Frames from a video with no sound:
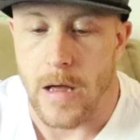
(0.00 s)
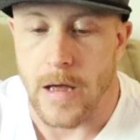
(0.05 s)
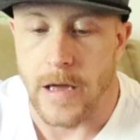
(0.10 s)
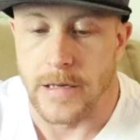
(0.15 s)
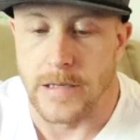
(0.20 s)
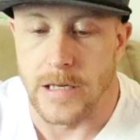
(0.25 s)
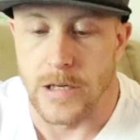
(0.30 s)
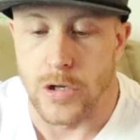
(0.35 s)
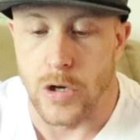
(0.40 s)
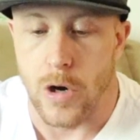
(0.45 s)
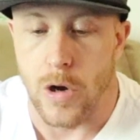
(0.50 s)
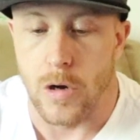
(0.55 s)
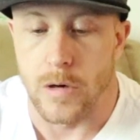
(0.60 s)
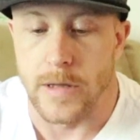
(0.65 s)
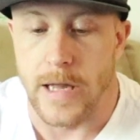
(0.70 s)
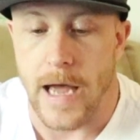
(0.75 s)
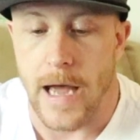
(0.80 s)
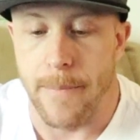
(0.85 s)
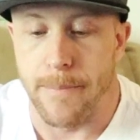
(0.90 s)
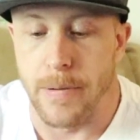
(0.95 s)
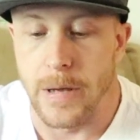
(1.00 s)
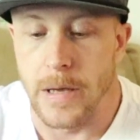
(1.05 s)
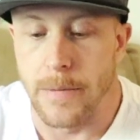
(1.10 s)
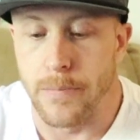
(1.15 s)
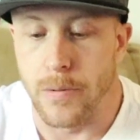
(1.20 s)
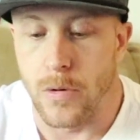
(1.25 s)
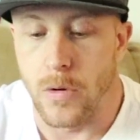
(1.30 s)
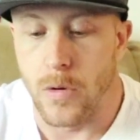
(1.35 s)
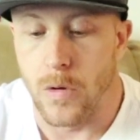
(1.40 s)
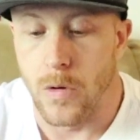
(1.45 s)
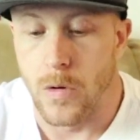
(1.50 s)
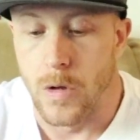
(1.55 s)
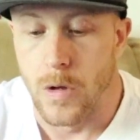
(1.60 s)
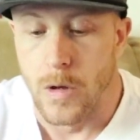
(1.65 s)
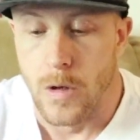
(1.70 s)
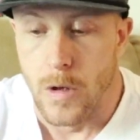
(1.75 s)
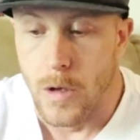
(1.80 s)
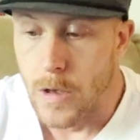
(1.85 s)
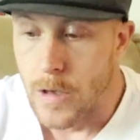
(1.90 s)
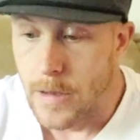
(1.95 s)
It's a dog that people
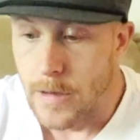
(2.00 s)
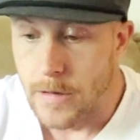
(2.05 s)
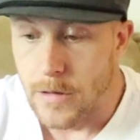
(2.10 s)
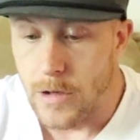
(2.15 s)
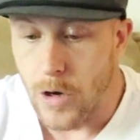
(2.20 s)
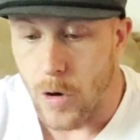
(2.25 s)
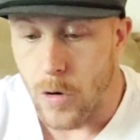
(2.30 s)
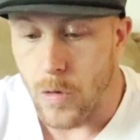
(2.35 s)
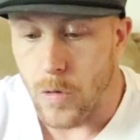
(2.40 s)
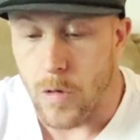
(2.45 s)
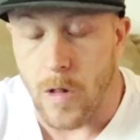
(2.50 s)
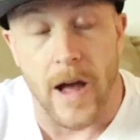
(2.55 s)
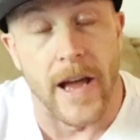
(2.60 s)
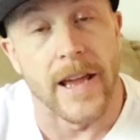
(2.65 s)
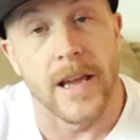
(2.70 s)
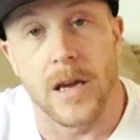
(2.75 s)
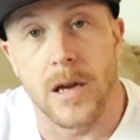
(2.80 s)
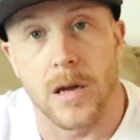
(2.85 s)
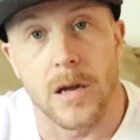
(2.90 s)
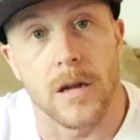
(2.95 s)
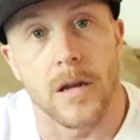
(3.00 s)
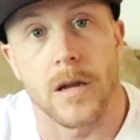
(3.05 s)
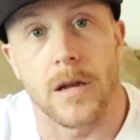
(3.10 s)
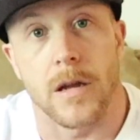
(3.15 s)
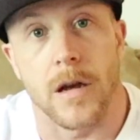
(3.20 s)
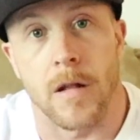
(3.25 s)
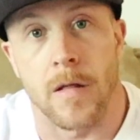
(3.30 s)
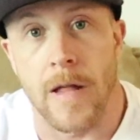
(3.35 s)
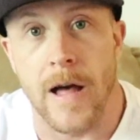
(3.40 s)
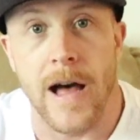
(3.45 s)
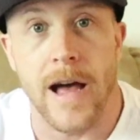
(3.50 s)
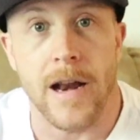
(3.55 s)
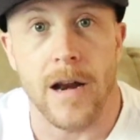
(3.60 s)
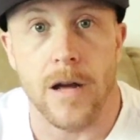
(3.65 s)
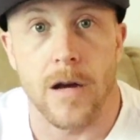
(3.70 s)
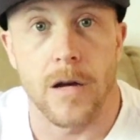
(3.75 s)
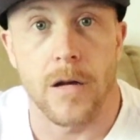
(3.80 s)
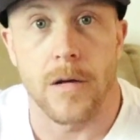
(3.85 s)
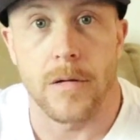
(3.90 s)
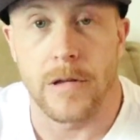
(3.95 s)
don't like a
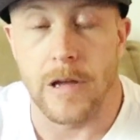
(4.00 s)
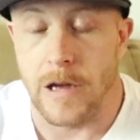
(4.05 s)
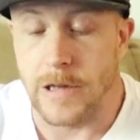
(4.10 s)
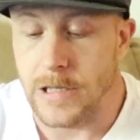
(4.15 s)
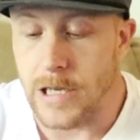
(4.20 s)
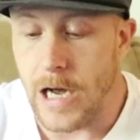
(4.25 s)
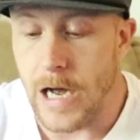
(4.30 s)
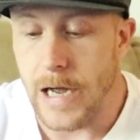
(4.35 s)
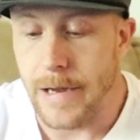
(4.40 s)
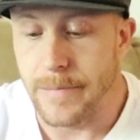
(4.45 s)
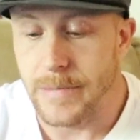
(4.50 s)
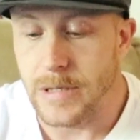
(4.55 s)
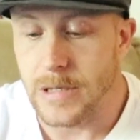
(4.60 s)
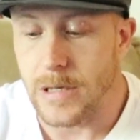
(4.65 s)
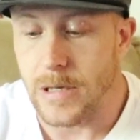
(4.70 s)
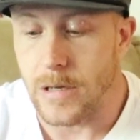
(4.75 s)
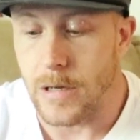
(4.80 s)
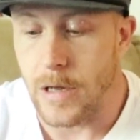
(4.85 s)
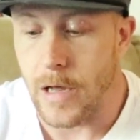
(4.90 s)
lot of times,